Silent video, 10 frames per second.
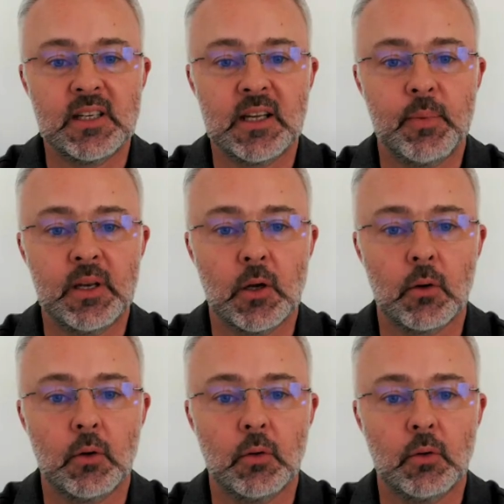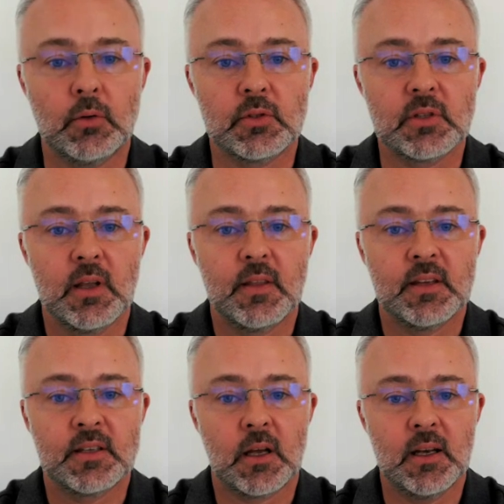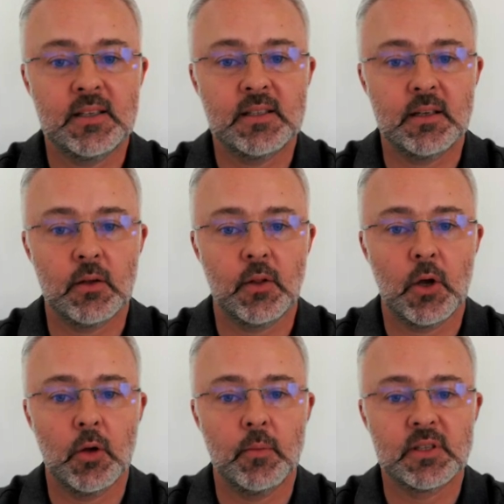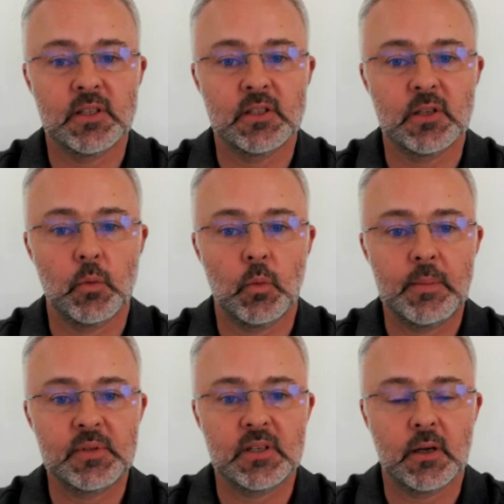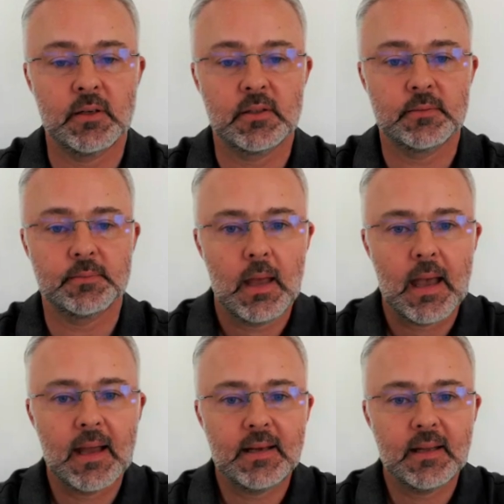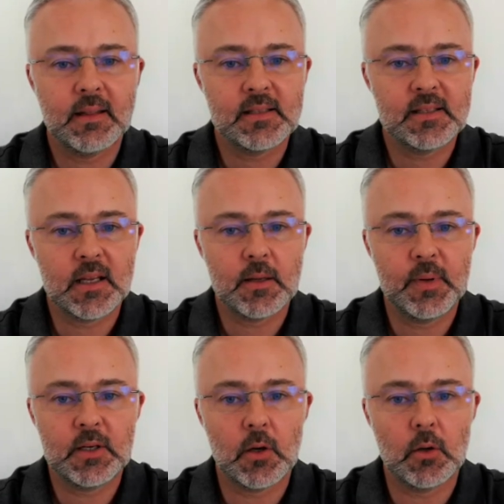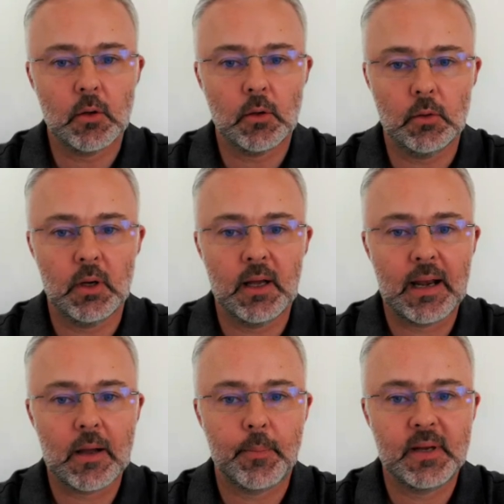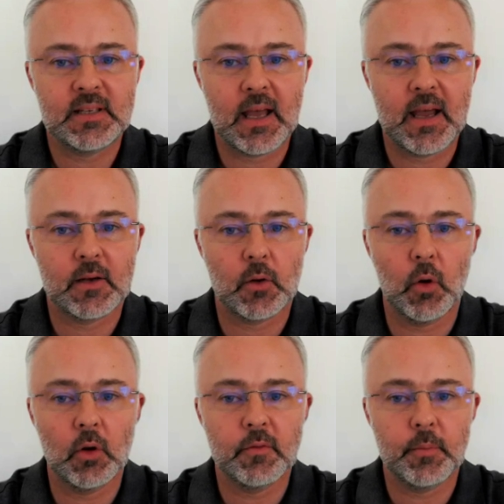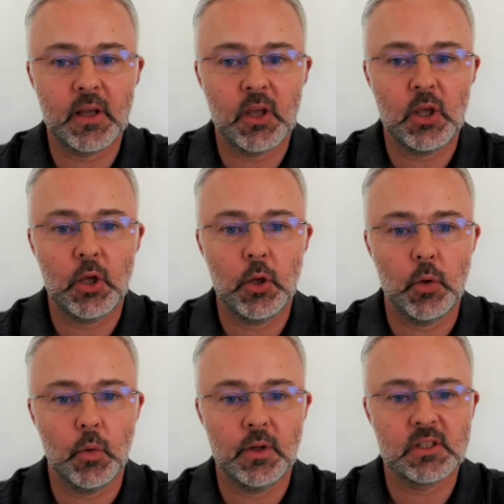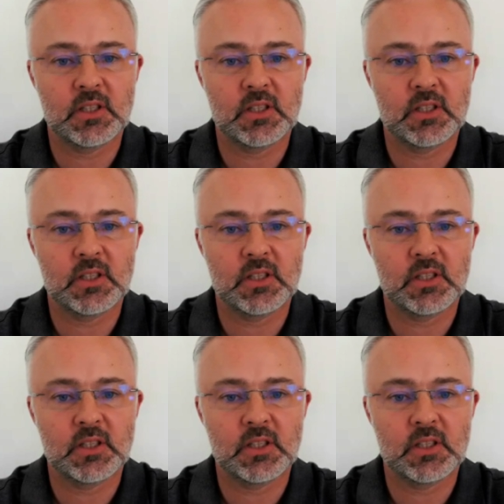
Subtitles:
Zigbee dongles that are listed on the Home Assistant website. Adding the Zigbee dongle allowed me to add all of my Hue and